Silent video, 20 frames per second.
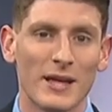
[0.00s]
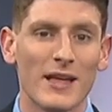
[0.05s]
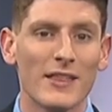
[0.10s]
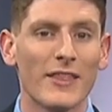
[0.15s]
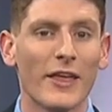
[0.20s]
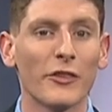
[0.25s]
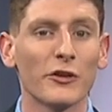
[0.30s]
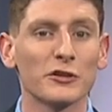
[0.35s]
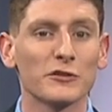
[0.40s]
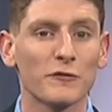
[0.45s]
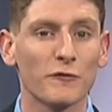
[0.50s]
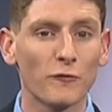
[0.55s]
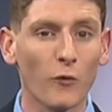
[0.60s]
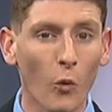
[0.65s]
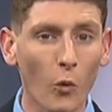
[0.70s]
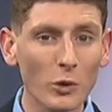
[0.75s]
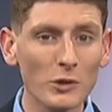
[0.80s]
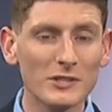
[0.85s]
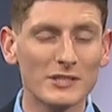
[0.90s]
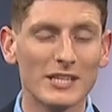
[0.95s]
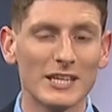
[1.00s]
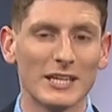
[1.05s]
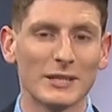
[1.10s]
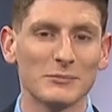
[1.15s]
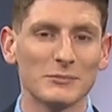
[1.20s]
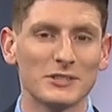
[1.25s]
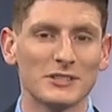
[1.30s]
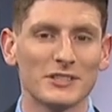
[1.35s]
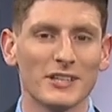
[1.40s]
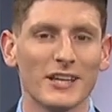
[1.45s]
Then there's four
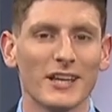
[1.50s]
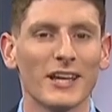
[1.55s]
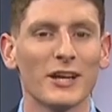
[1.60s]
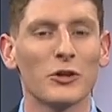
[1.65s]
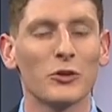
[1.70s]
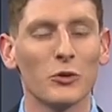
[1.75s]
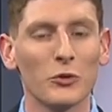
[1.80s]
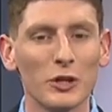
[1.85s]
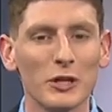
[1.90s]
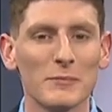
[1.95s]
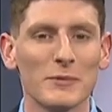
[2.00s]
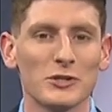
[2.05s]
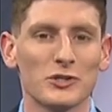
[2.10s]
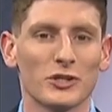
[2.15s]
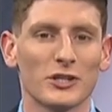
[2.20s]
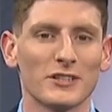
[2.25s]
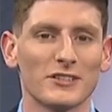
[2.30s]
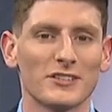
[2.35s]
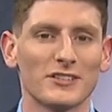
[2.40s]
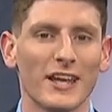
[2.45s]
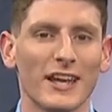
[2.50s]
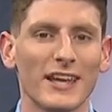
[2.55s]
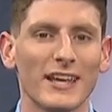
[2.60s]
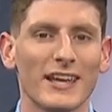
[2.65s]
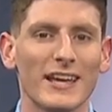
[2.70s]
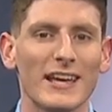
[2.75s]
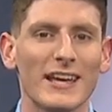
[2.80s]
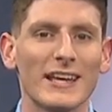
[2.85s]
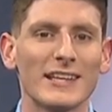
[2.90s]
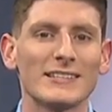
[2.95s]
teams, including Michigan
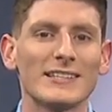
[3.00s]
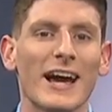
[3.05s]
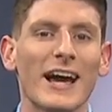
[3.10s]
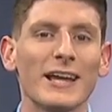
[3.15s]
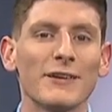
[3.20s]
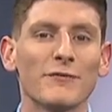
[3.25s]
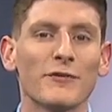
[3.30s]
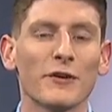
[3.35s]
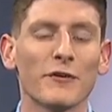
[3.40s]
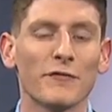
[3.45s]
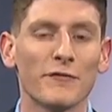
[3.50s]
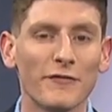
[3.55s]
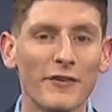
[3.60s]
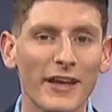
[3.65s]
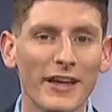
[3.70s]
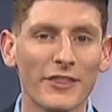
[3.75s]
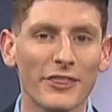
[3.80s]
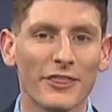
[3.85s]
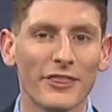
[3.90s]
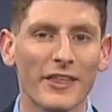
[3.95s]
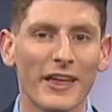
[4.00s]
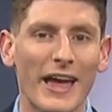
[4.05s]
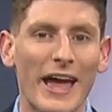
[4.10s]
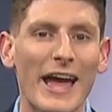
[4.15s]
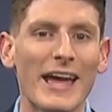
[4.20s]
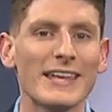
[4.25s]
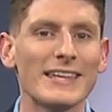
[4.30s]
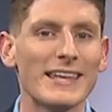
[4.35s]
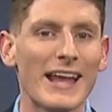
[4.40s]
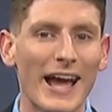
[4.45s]
State, tied for fifth
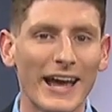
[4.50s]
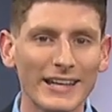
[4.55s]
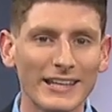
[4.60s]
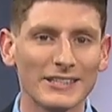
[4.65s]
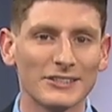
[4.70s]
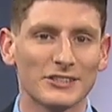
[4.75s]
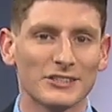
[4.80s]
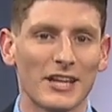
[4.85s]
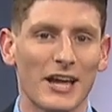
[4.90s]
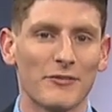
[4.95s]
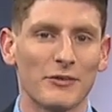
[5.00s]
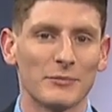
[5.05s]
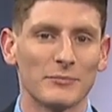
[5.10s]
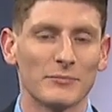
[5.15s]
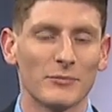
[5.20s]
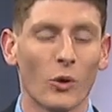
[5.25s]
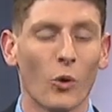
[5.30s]
at 9-7.